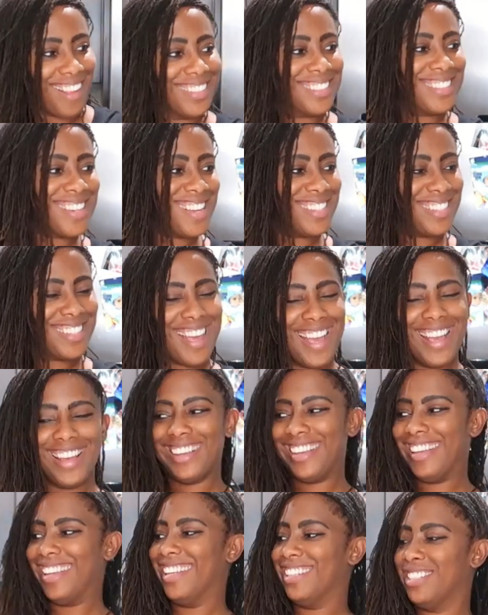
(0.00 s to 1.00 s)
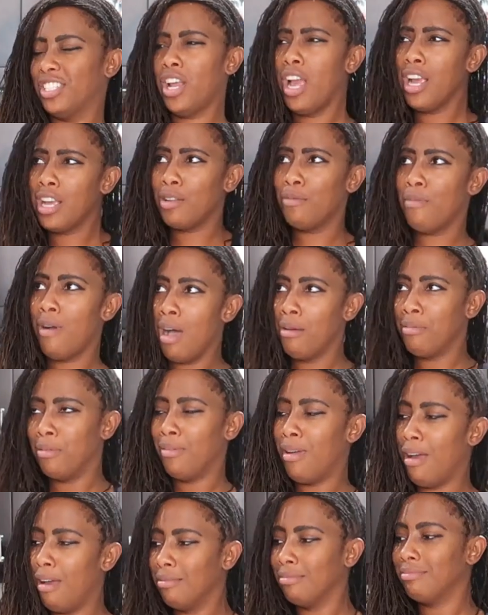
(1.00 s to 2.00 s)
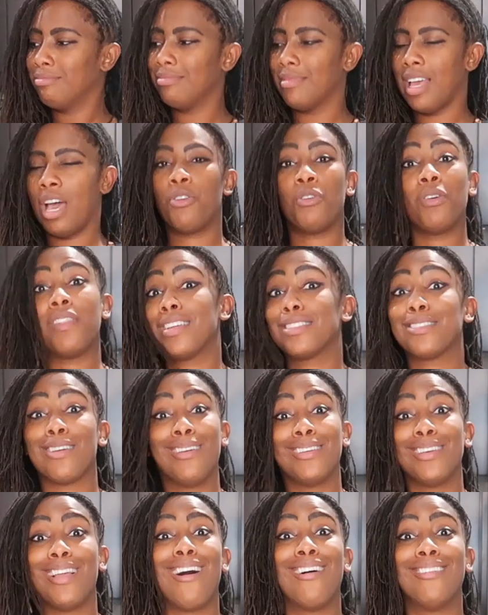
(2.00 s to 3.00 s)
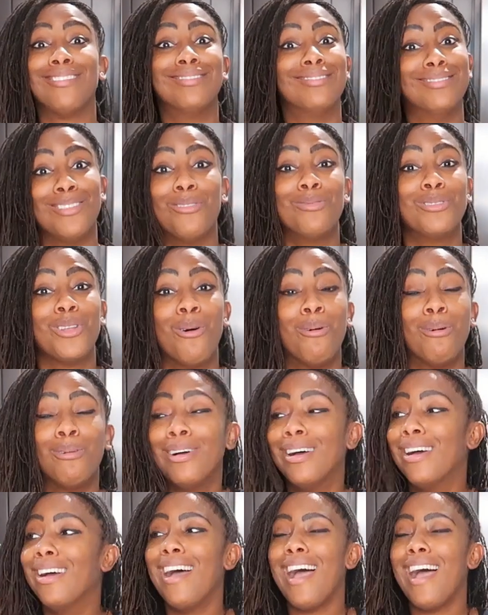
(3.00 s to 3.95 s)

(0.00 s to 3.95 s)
shake, shake, shake 'em all up. I don't know that song, y'all. Don't.